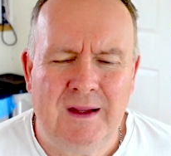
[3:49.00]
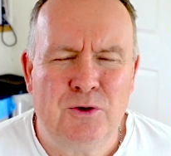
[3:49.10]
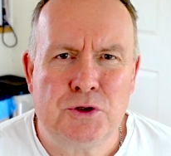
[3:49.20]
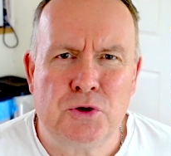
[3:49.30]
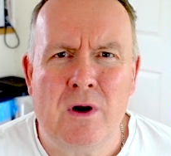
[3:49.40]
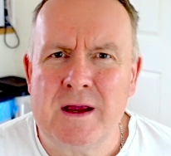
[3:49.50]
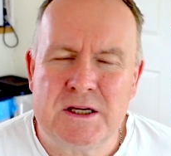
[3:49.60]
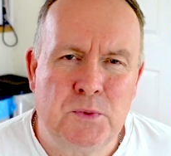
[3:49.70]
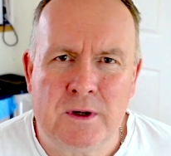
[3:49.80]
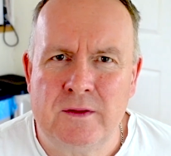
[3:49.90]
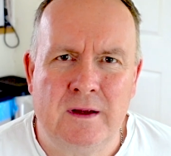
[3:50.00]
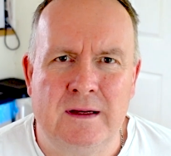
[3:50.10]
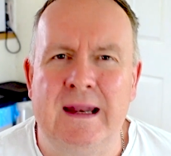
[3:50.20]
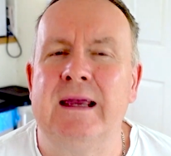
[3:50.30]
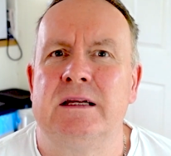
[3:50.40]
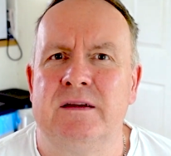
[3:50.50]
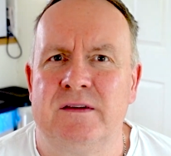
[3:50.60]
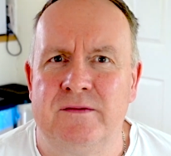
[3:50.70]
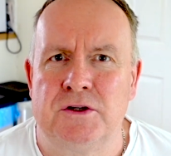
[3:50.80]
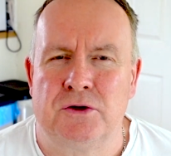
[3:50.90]
trikes. One of the negatives
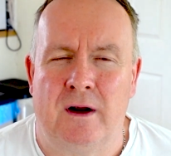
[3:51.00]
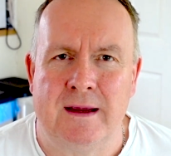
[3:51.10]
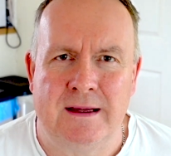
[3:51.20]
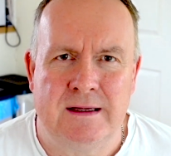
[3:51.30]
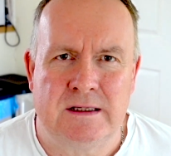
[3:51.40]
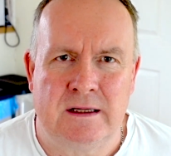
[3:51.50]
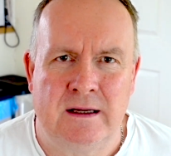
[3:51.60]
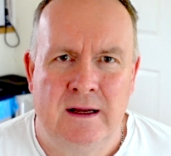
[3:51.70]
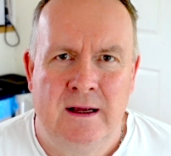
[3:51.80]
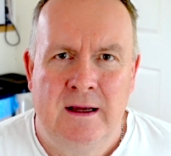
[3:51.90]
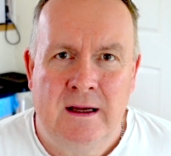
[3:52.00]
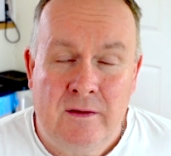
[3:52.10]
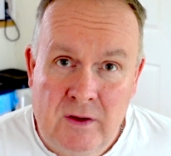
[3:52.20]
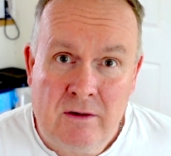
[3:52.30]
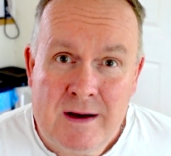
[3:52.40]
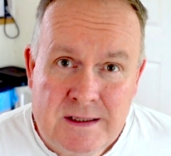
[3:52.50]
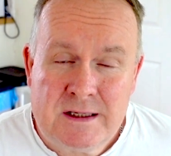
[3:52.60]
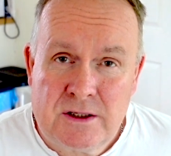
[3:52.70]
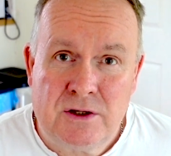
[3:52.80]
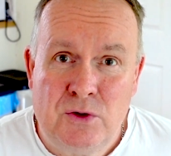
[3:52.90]
of the trike is that if the grass
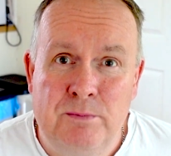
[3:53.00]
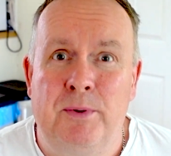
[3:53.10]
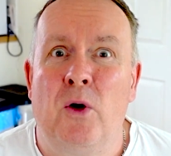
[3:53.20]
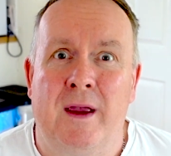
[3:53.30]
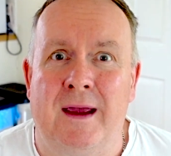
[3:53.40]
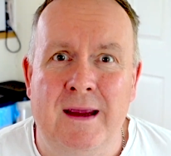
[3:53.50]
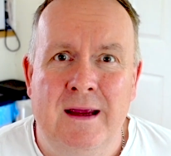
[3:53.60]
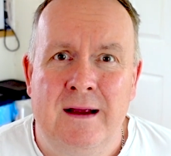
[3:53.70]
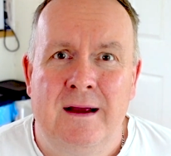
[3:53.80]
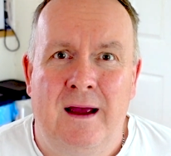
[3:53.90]
is too boggy,